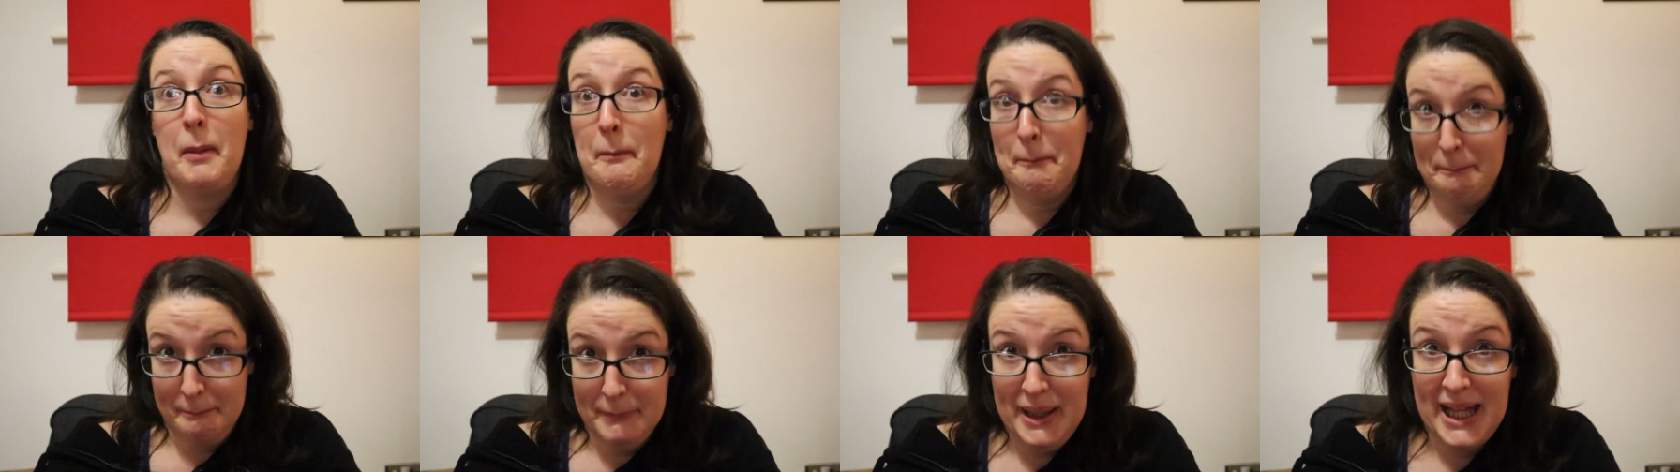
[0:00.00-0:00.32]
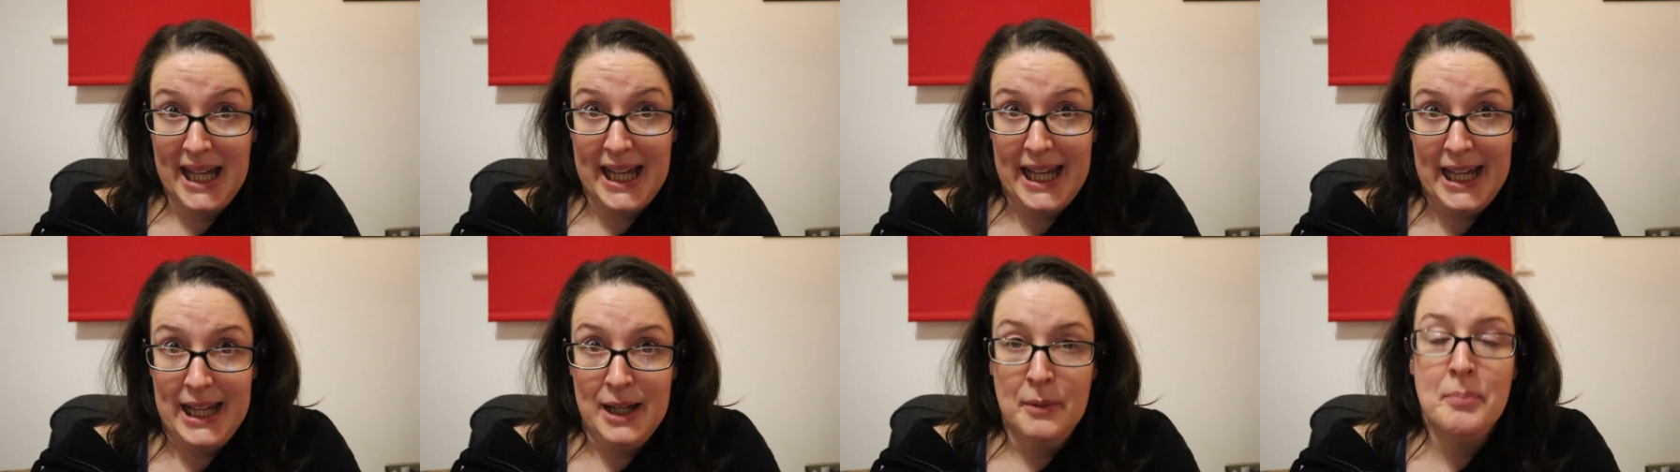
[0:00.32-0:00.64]

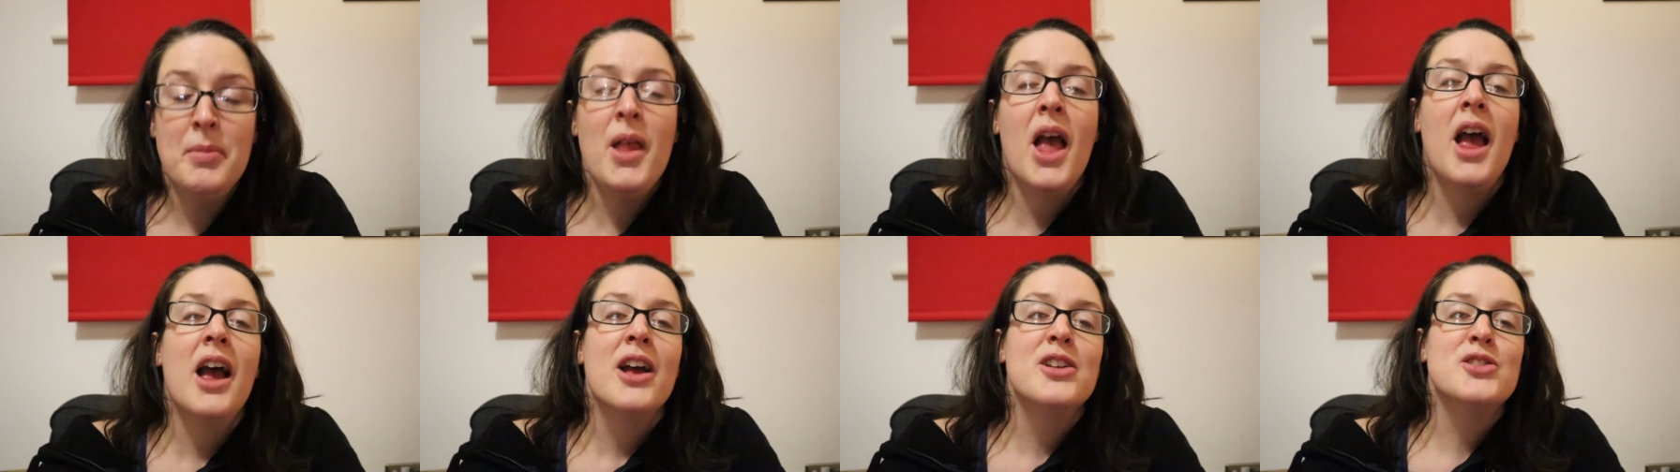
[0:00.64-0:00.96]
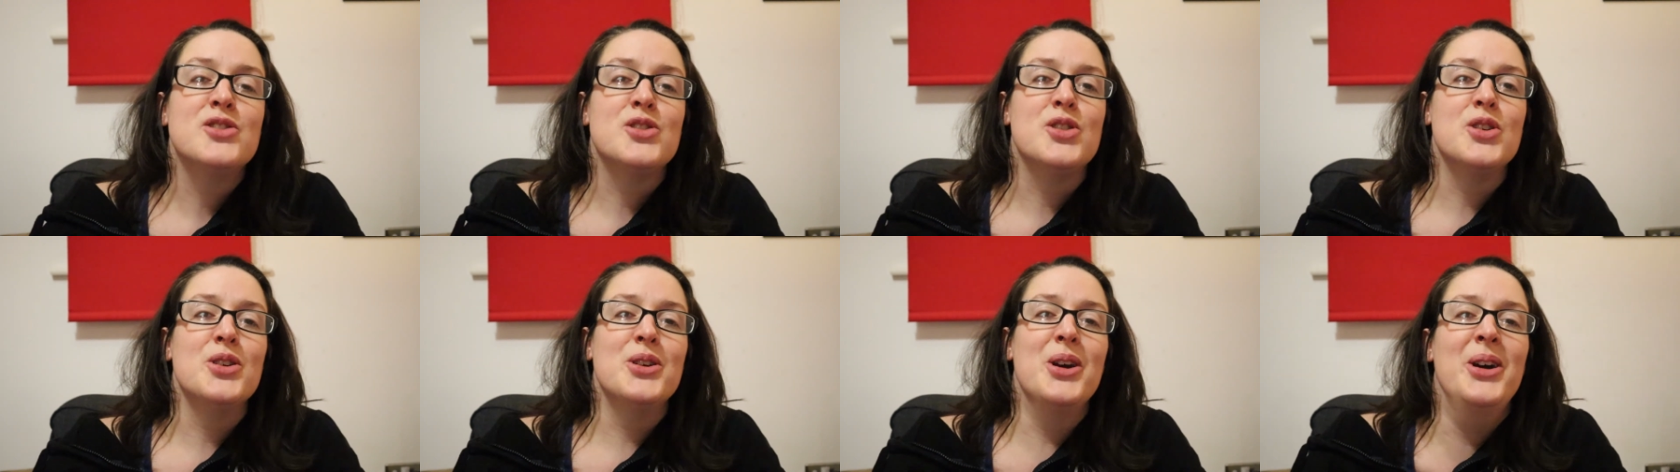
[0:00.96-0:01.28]
me
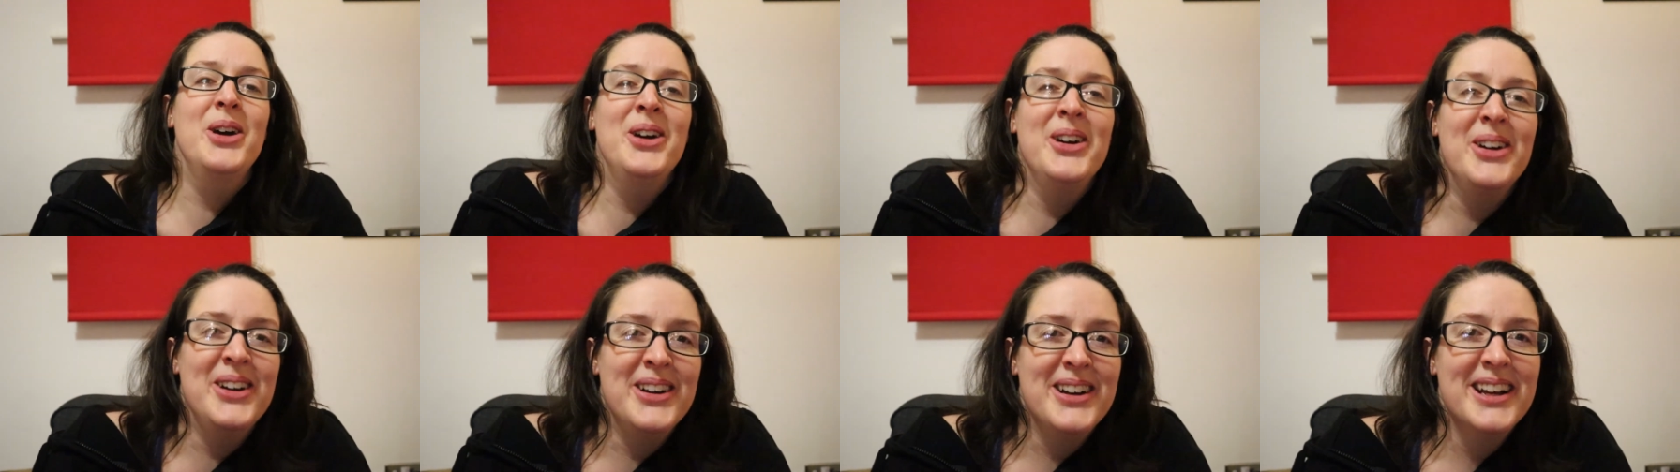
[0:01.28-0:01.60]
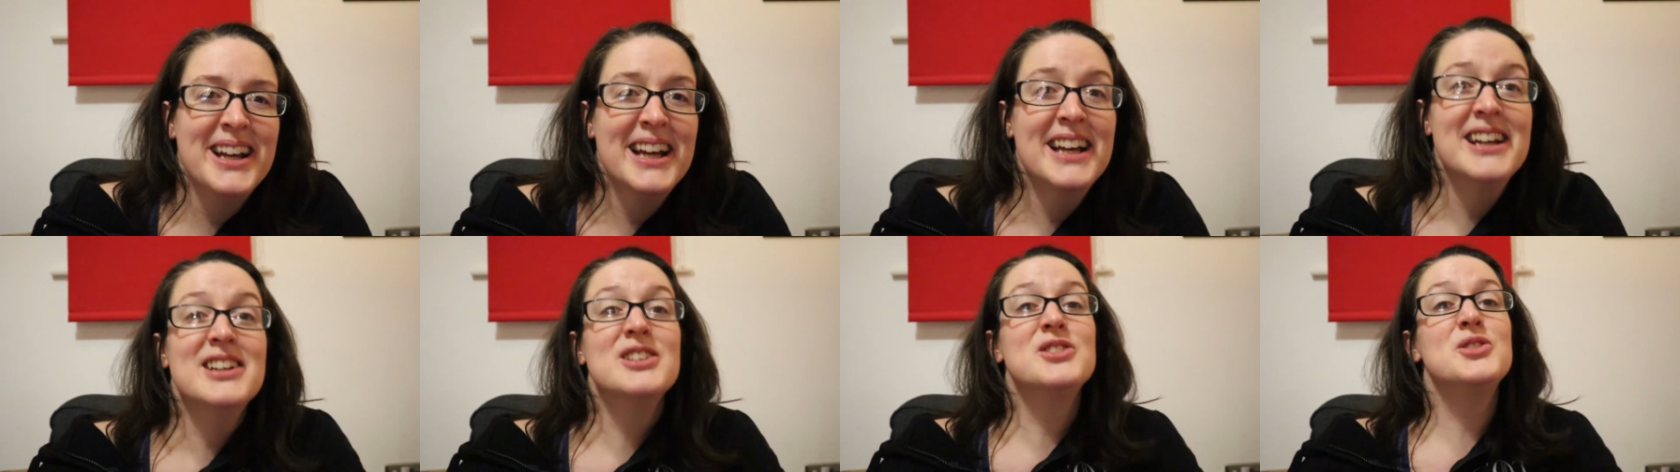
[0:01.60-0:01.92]
to
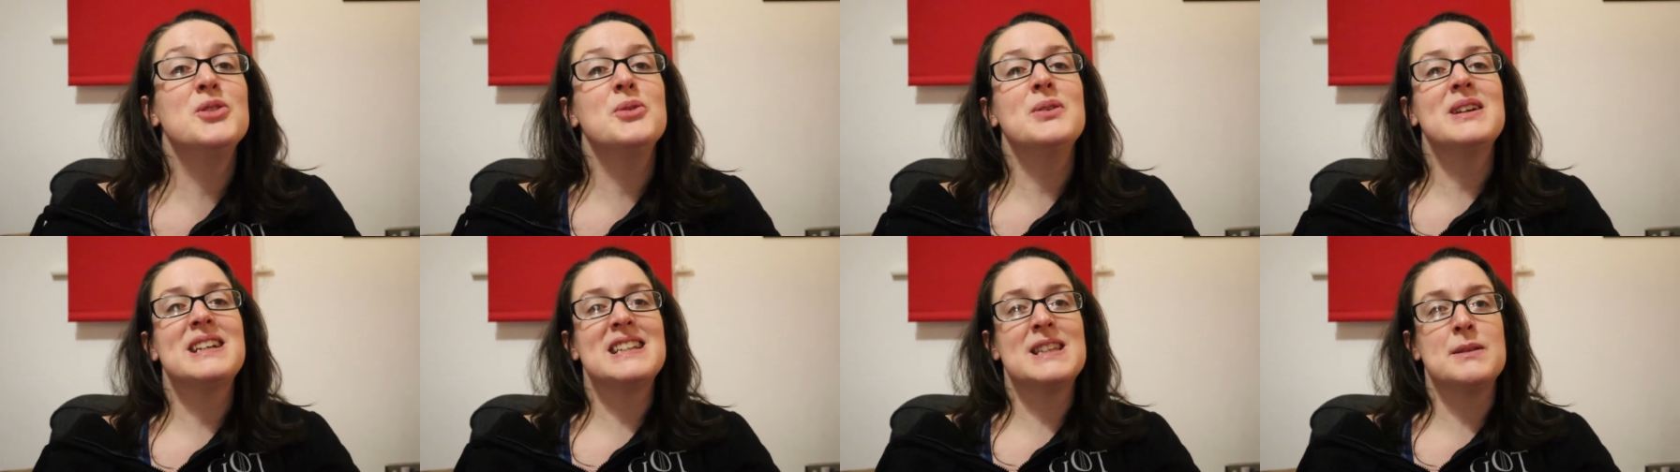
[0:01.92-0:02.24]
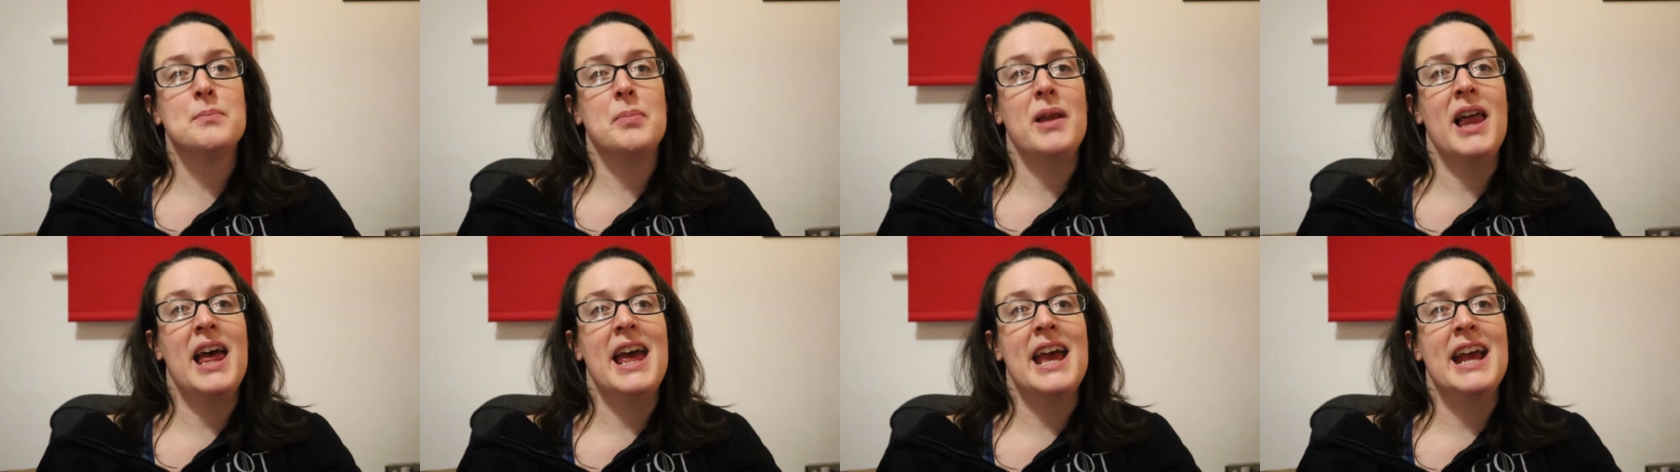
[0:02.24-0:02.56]

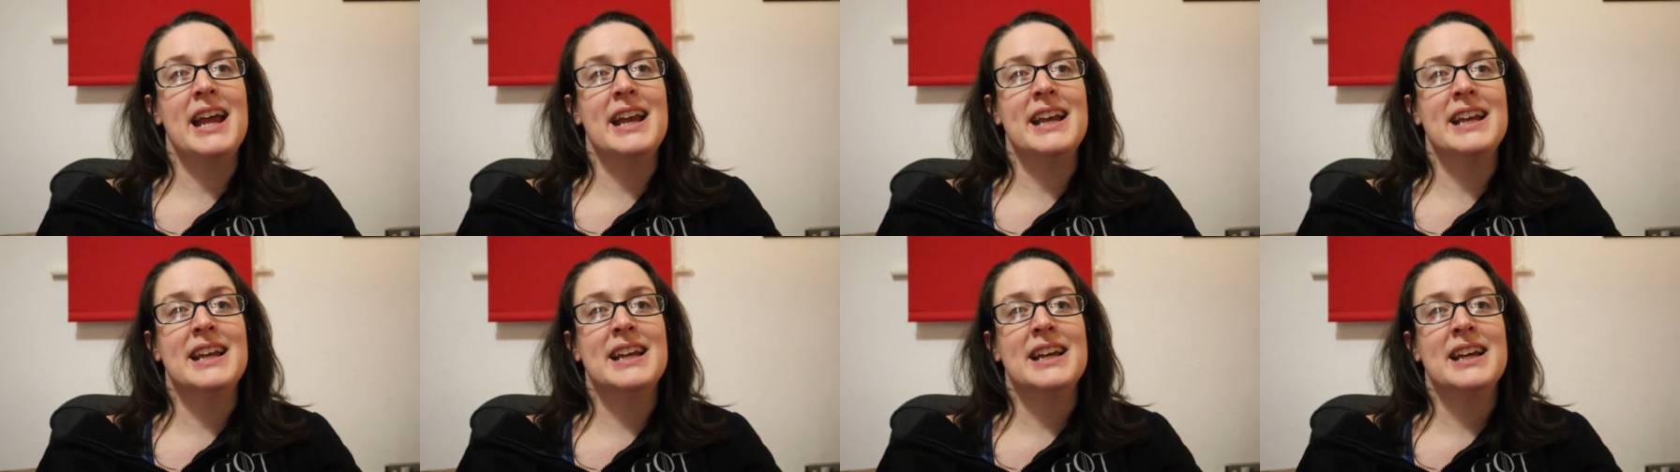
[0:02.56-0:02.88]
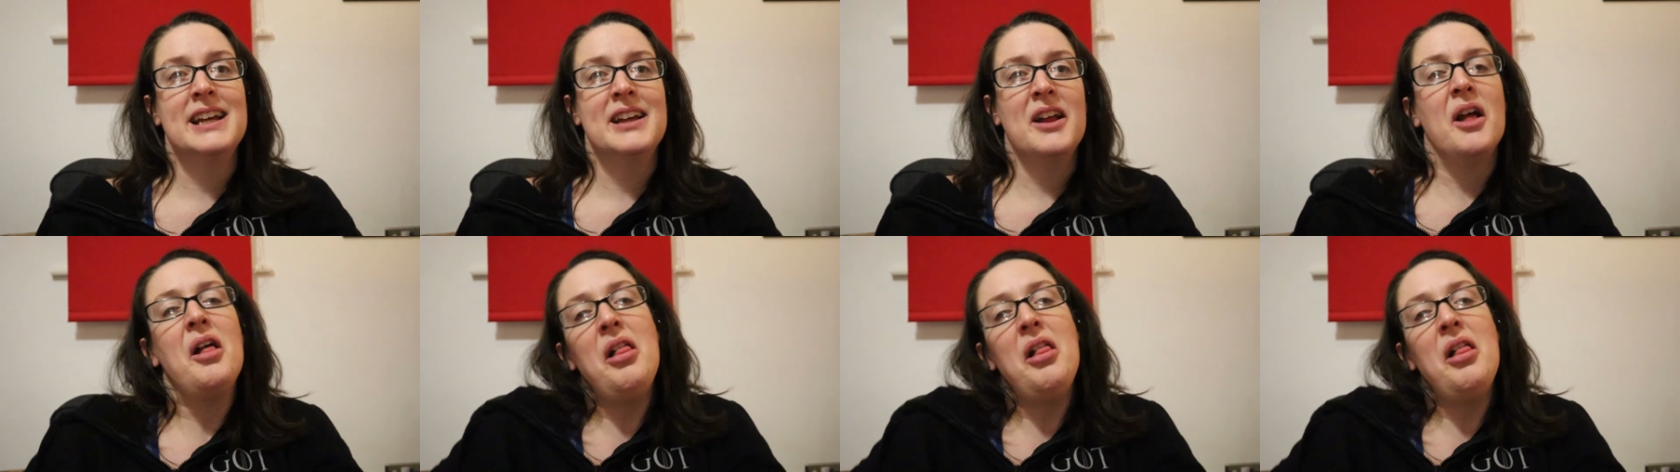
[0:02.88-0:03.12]
explain